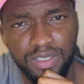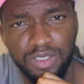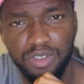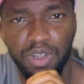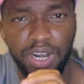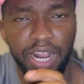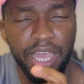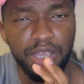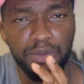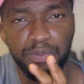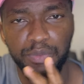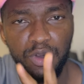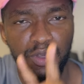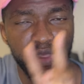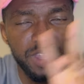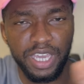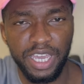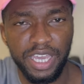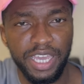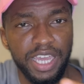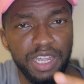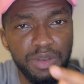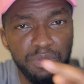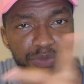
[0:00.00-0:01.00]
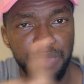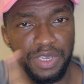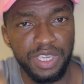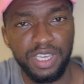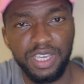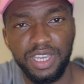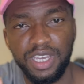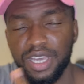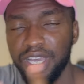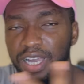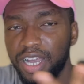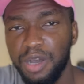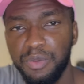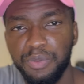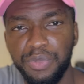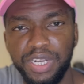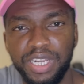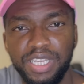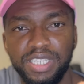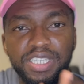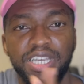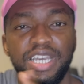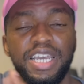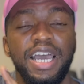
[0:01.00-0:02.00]
So like both A and B
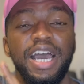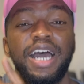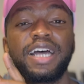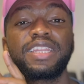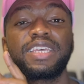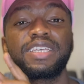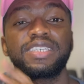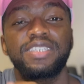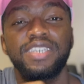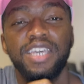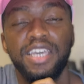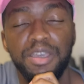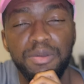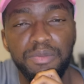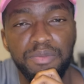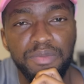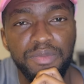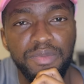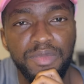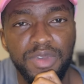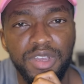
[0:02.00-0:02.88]
companies had the same,